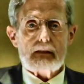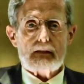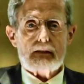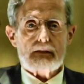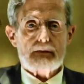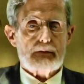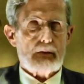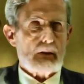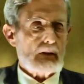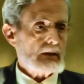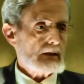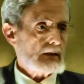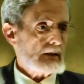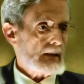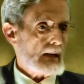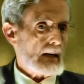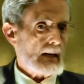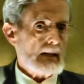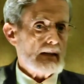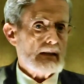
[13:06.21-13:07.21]
The first
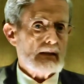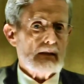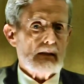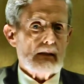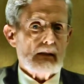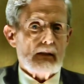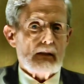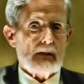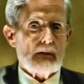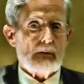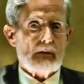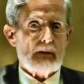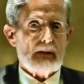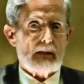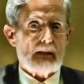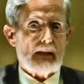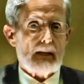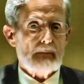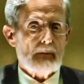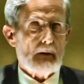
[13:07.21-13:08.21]
night, when
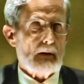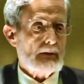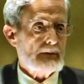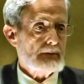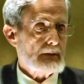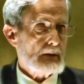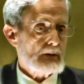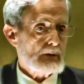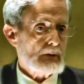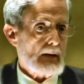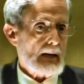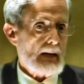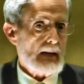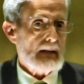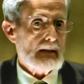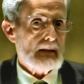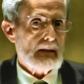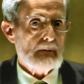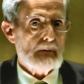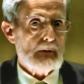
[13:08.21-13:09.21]
you came off the
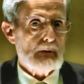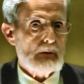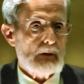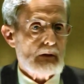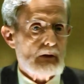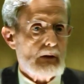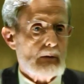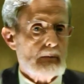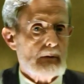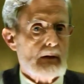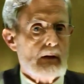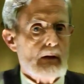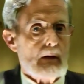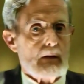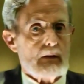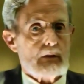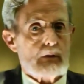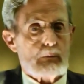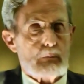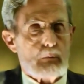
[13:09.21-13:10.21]
train and we were
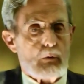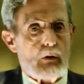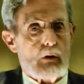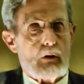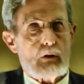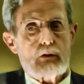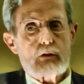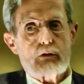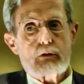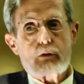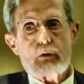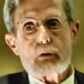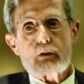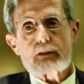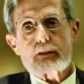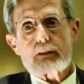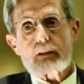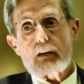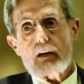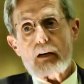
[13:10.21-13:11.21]
coming to walk
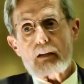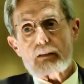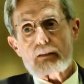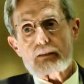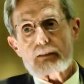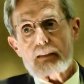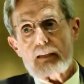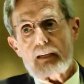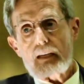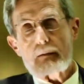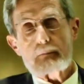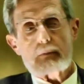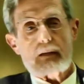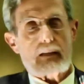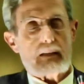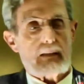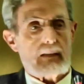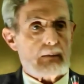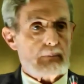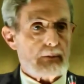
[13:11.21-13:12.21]
towards the Colosseum
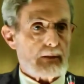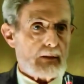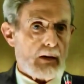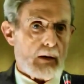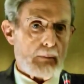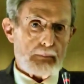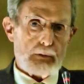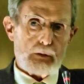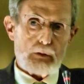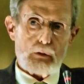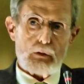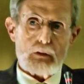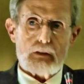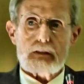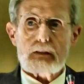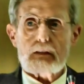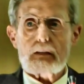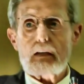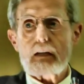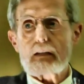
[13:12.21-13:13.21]
and a little bit up
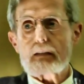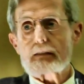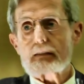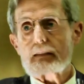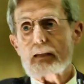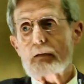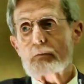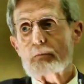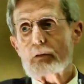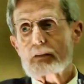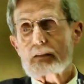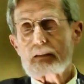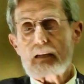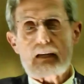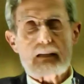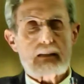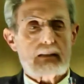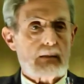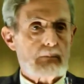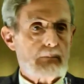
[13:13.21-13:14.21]
towards the Colosseum was
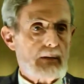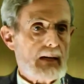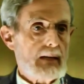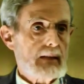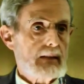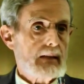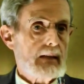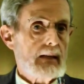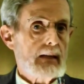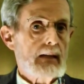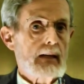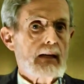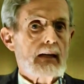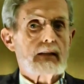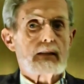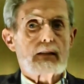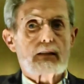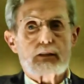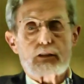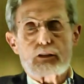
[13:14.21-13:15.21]
San Clemente,
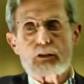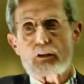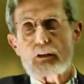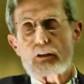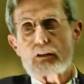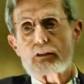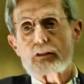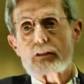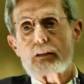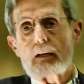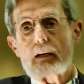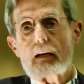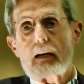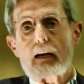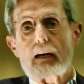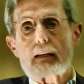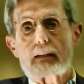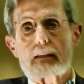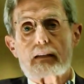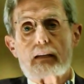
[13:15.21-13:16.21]
the church,
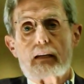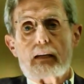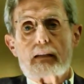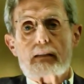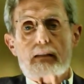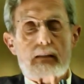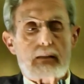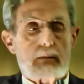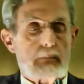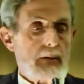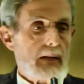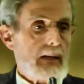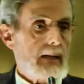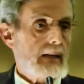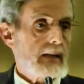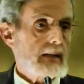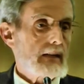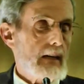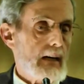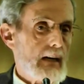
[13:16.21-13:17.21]
and the, the
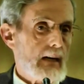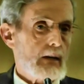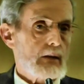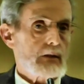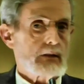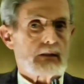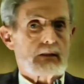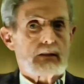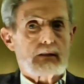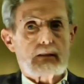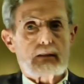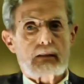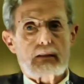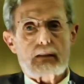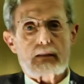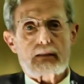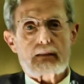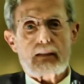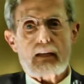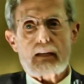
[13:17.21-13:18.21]
Dominican house,
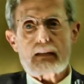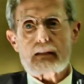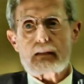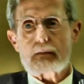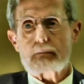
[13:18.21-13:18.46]
San